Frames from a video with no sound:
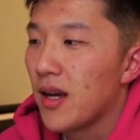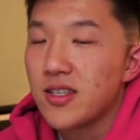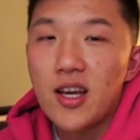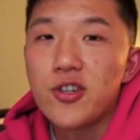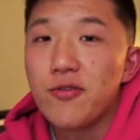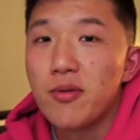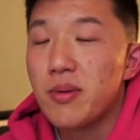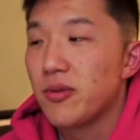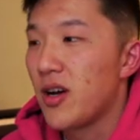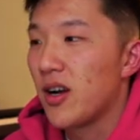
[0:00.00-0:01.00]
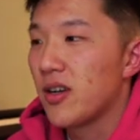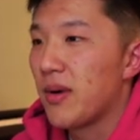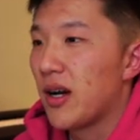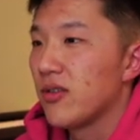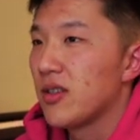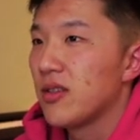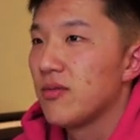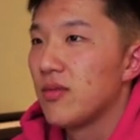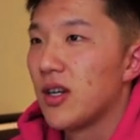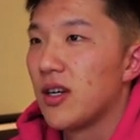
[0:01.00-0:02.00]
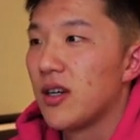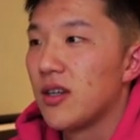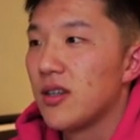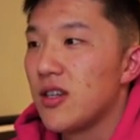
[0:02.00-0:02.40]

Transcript: a session for people to talk about uh,